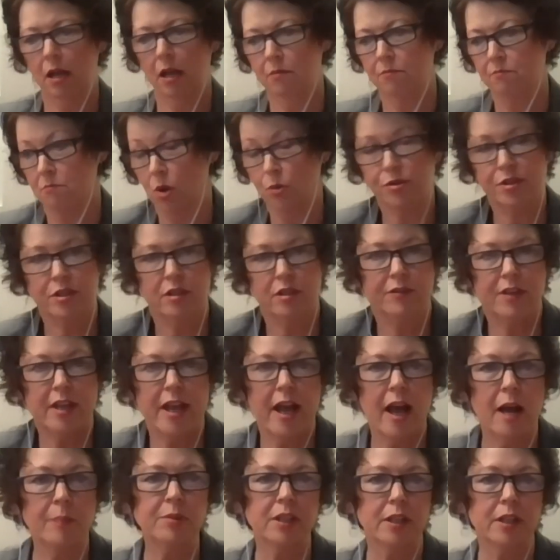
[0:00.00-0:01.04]
most of the
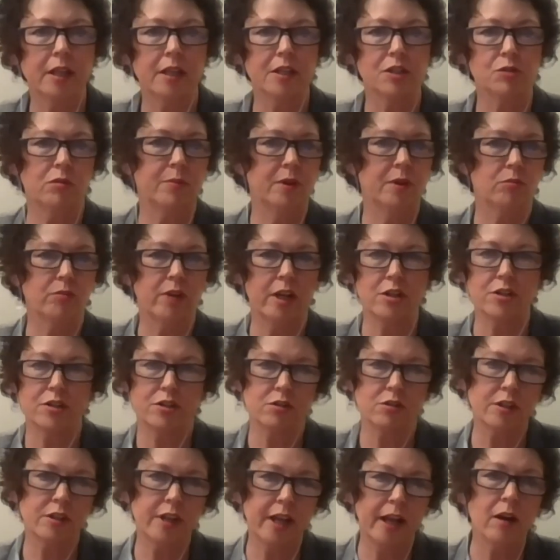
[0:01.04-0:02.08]
applicants would be
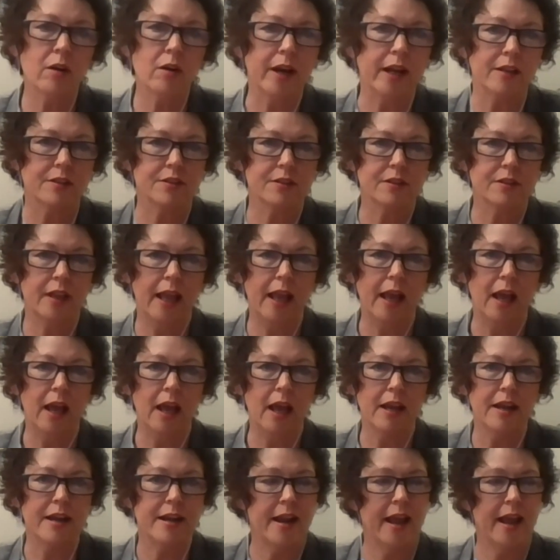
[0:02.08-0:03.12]
registered care aides.
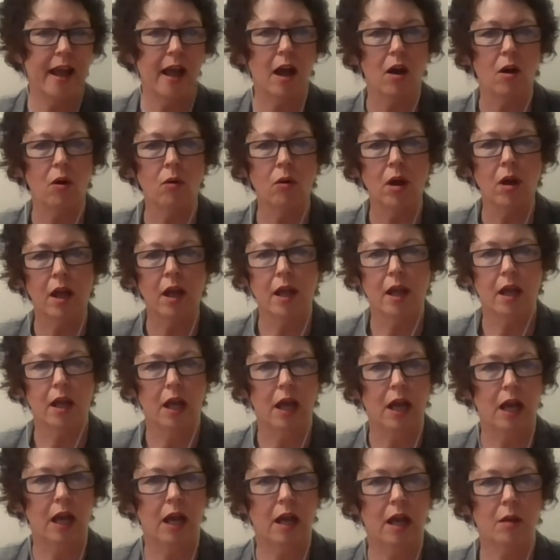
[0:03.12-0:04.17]
Now,
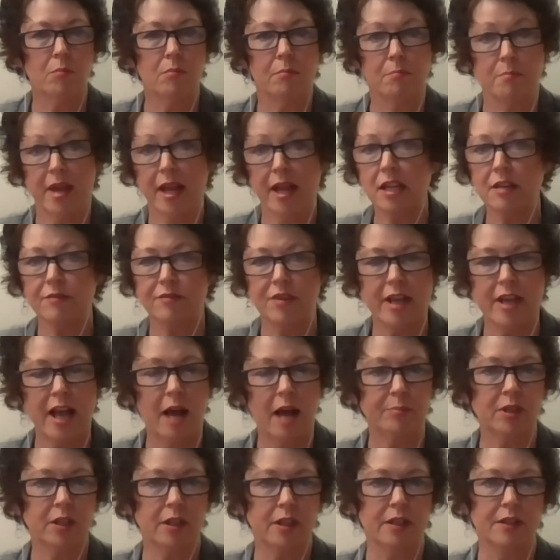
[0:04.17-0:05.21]
many of the
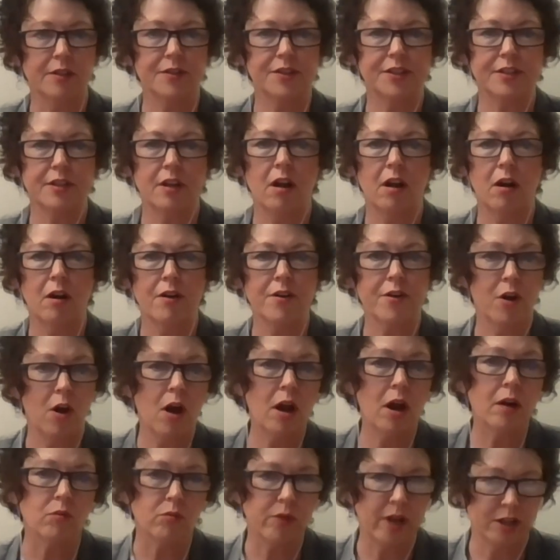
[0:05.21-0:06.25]
applicants are
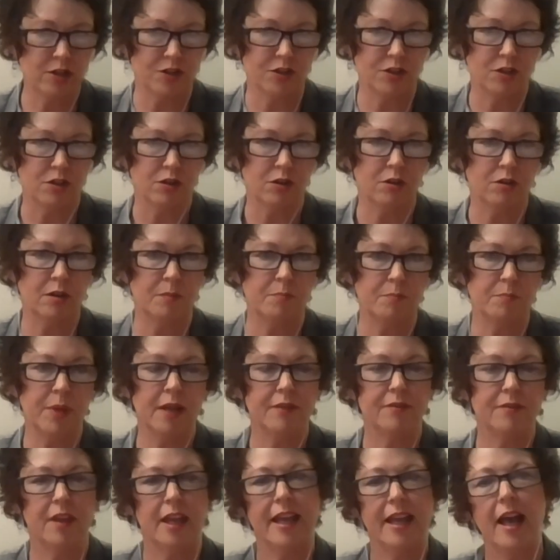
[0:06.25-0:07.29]
not registered,
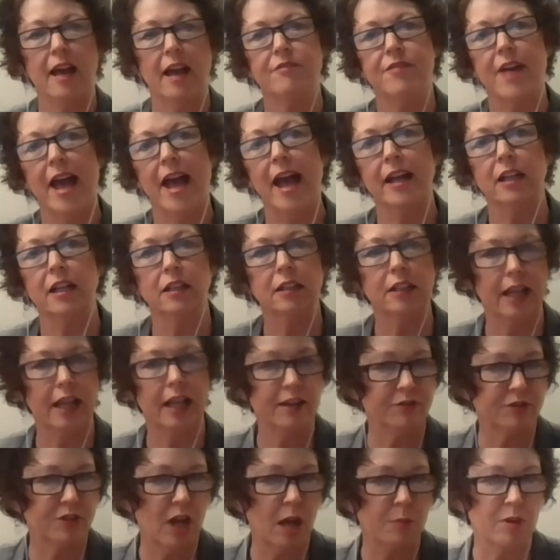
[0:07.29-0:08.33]
but they have had a
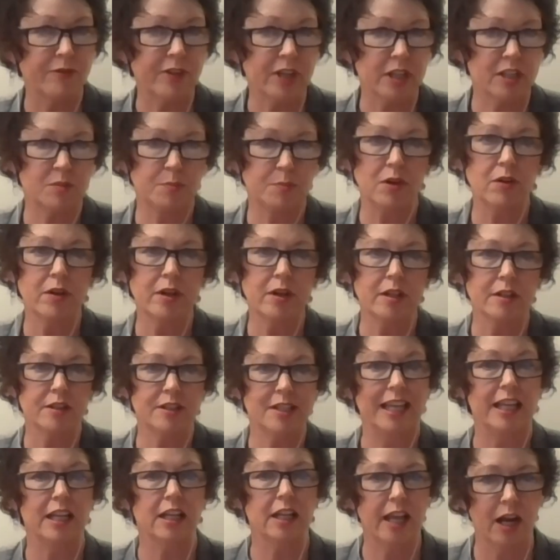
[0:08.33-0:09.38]
lifetime of experience
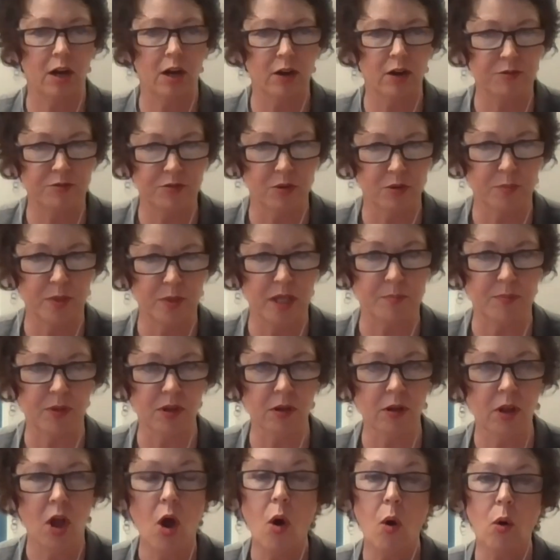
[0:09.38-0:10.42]
in caring for
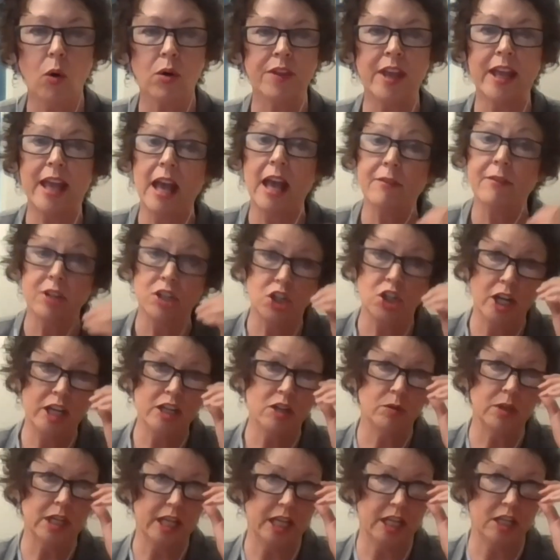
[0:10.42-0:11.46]
people, or they have a
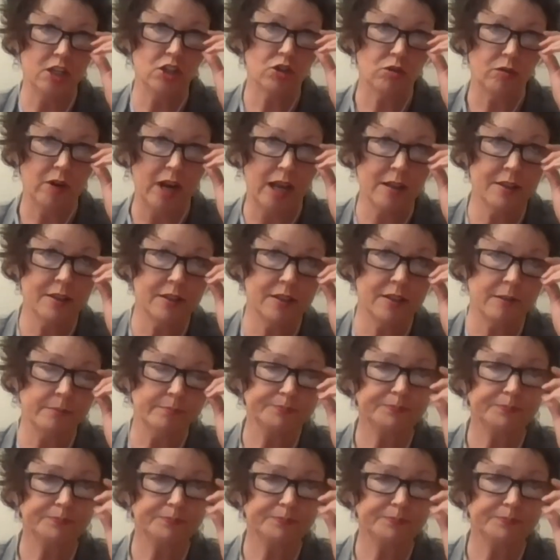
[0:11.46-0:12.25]
genuine interest